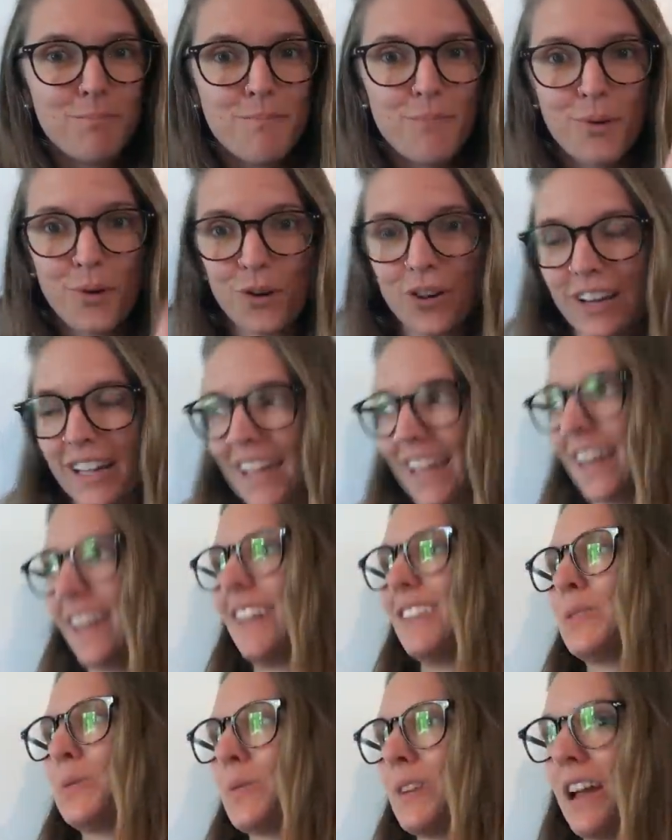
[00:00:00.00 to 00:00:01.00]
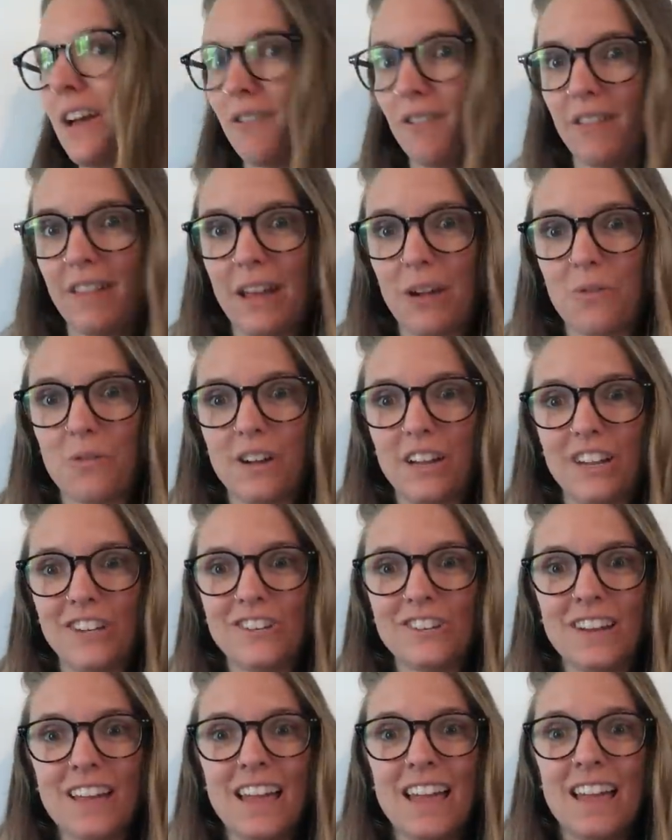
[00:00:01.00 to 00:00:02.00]
putting it into another
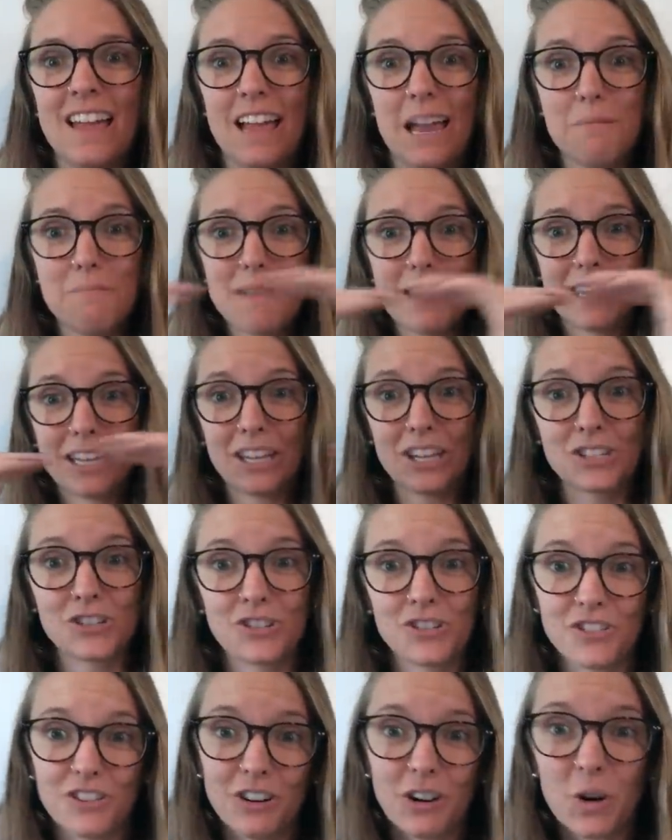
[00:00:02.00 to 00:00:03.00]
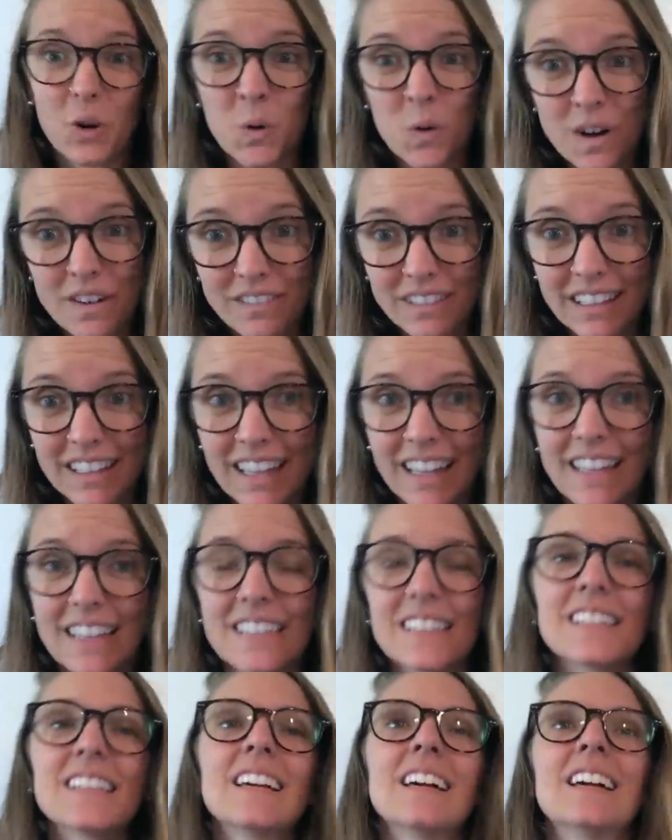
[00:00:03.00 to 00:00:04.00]
language and making sure they're
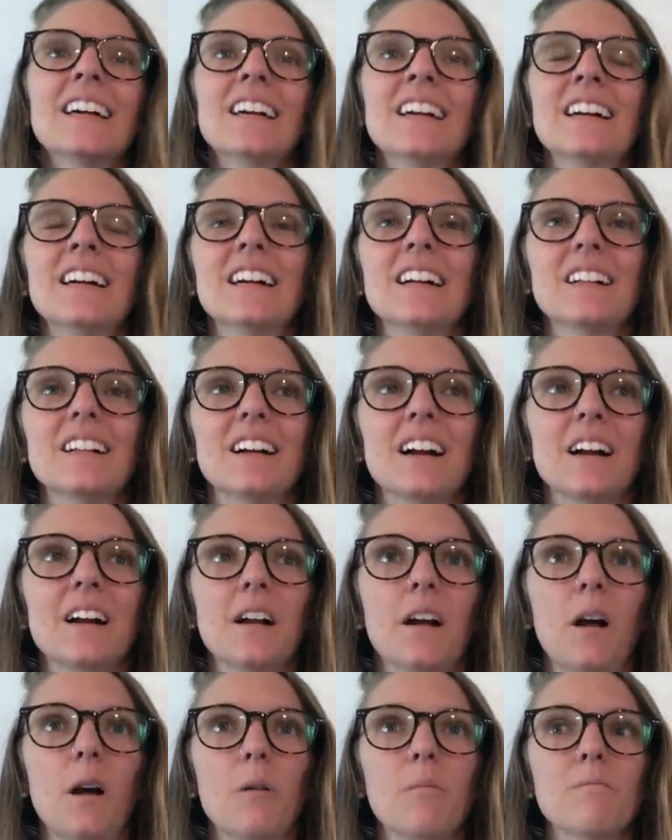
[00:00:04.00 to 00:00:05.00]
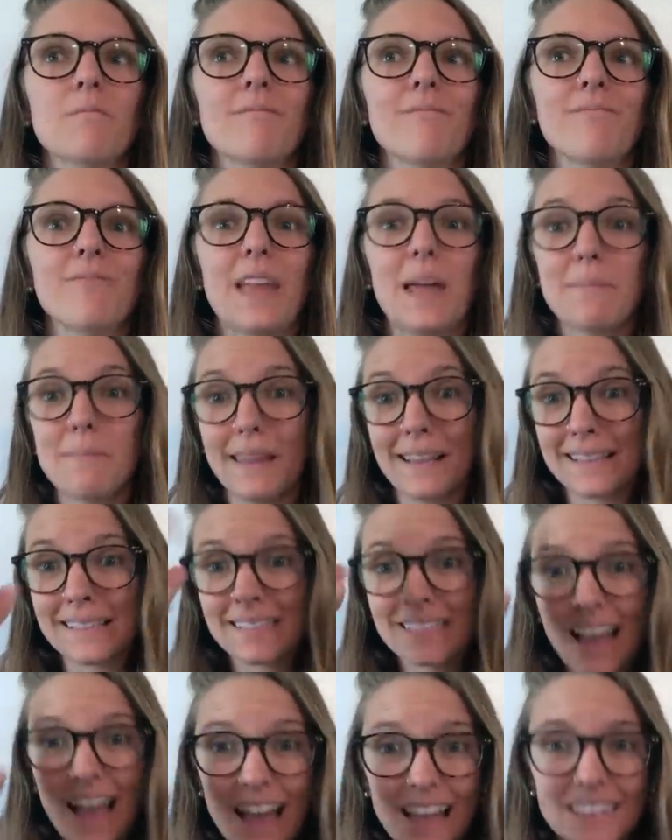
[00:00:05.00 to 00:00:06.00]
equivalent um, and make
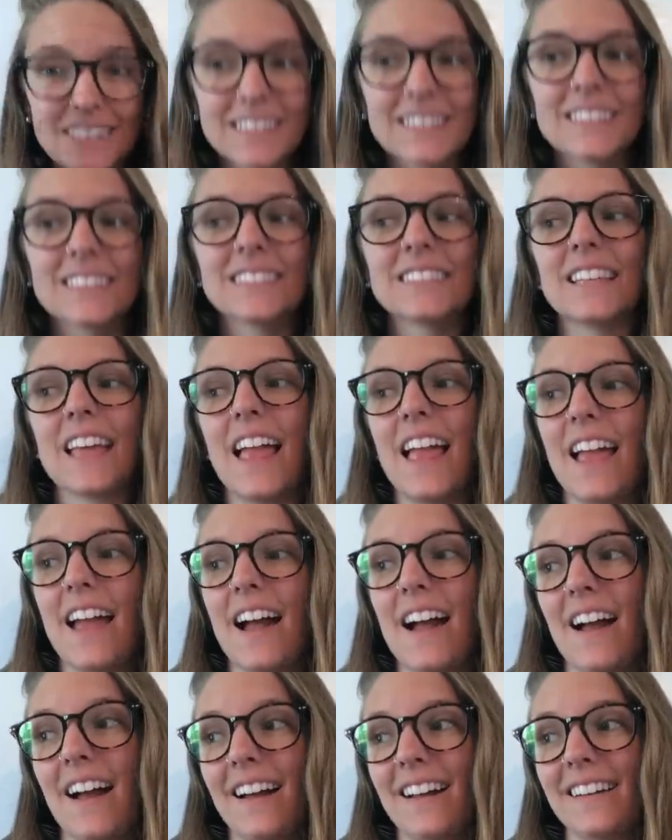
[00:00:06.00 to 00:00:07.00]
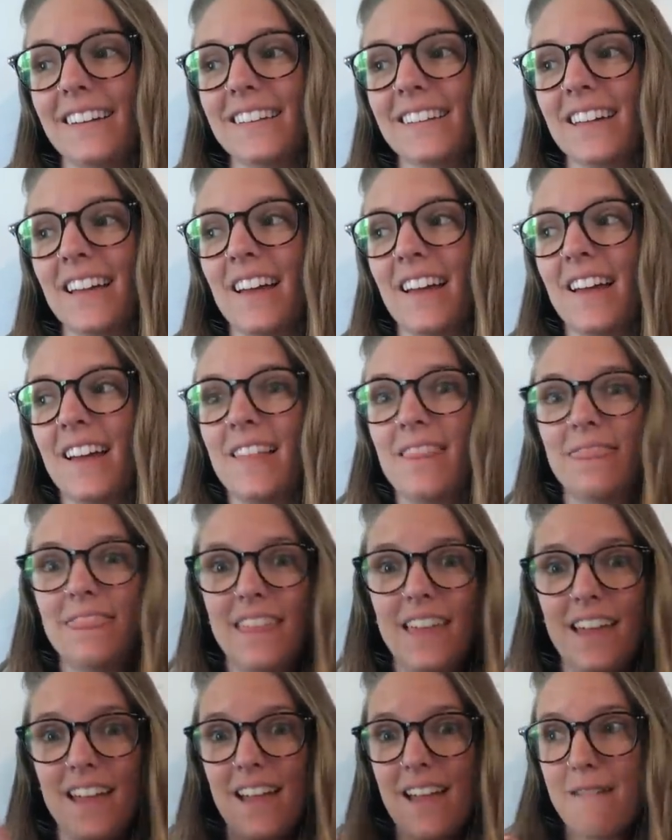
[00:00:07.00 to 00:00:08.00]
sense and
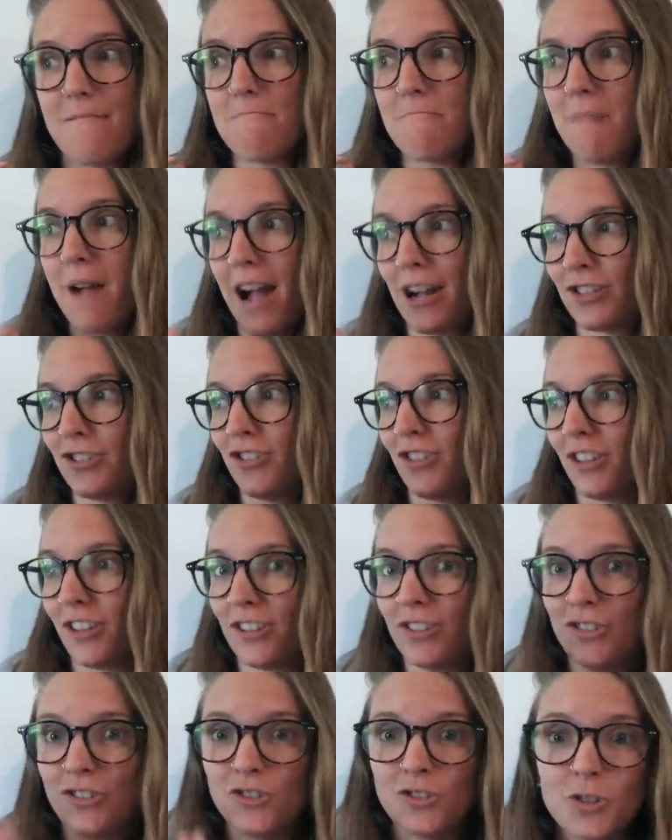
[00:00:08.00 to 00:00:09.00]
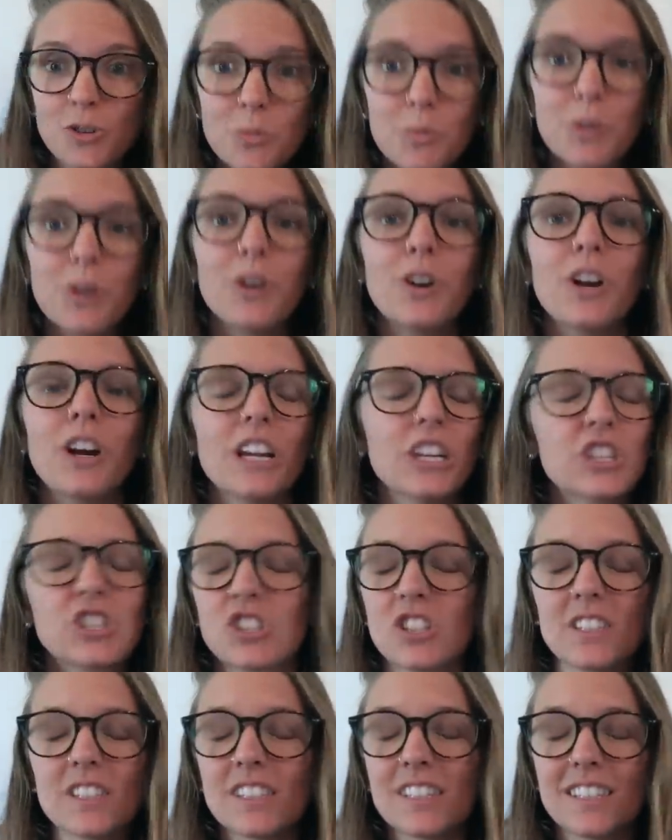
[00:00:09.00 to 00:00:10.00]
they match the consumer.
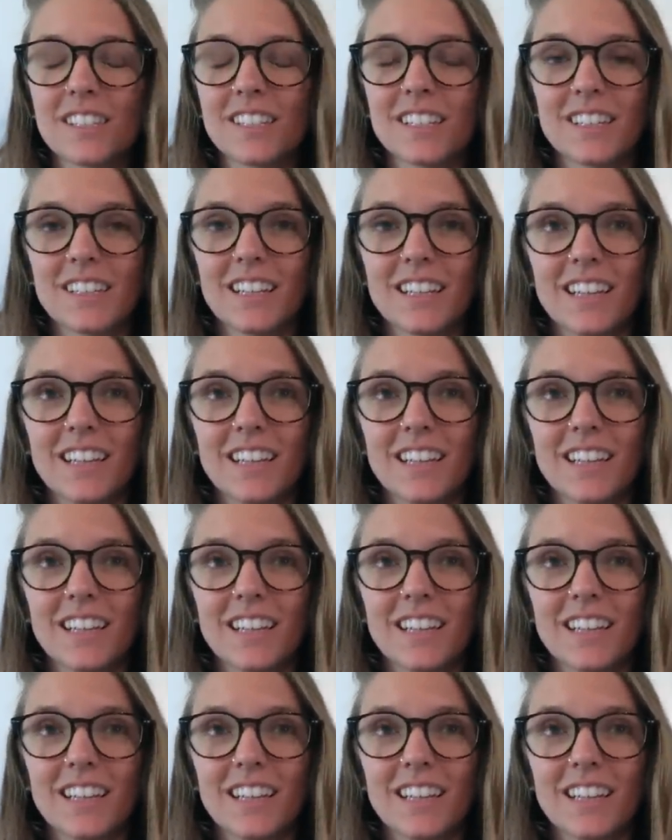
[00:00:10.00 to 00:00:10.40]
It's just,